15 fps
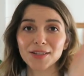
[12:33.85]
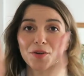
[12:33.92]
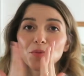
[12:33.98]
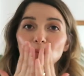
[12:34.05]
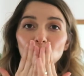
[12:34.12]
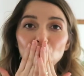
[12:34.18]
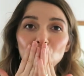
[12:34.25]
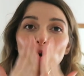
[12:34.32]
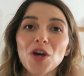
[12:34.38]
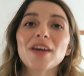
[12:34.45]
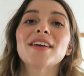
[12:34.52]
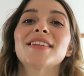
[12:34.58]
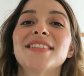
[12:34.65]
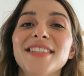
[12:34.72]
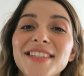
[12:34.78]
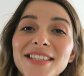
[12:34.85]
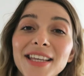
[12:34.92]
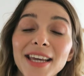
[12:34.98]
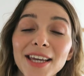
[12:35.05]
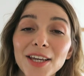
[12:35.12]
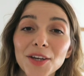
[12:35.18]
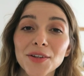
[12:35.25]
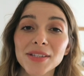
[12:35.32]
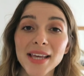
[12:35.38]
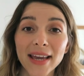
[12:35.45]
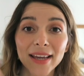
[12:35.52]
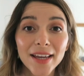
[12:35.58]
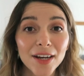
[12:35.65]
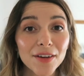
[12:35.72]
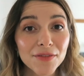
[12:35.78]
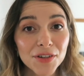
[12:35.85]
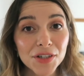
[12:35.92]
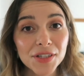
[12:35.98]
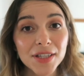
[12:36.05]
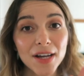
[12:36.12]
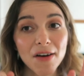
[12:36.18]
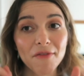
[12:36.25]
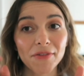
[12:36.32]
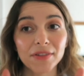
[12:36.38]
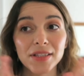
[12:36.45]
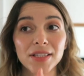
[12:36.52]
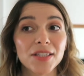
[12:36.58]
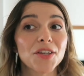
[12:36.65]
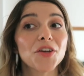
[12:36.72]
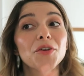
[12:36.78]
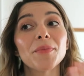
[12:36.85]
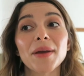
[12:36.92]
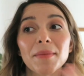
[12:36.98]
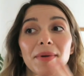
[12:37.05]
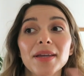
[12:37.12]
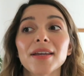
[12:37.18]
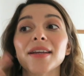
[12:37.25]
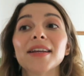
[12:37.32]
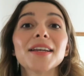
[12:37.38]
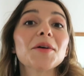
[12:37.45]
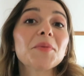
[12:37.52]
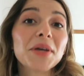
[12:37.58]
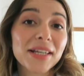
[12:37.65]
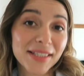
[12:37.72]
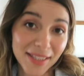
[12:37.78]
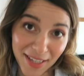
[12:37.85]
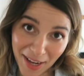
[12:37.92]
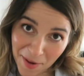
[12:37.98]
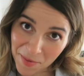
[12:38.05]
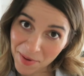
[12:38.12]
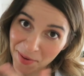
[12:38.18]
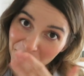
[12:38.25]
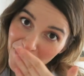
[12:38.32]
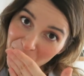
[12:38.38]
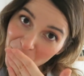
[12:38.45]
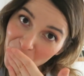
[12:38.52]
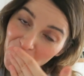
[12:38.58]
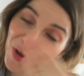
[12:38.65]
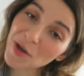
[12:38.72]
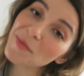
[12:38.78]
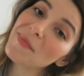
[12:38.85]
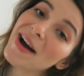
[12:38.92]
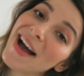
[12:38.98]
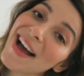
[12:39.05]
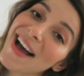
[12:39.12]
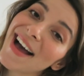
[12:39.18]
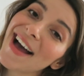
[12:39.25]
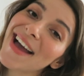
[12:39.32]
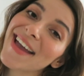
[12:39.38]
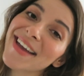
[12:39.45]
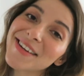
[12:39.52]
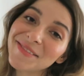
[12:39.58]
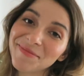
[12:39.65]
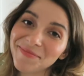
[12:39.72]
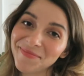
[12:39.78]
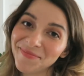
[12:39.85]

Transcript: So see you, take care of yourself and see you maybe in a week's time. Bye!